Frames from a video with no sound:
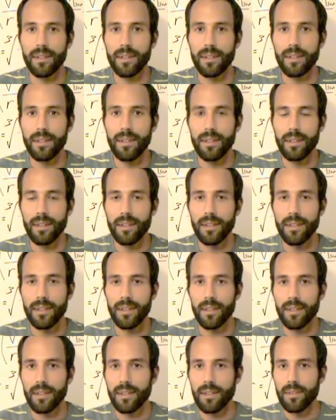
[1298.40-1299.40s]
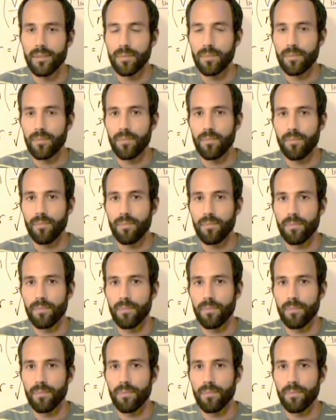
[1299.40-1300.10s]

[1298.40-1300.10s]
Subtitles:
Nobody speaks.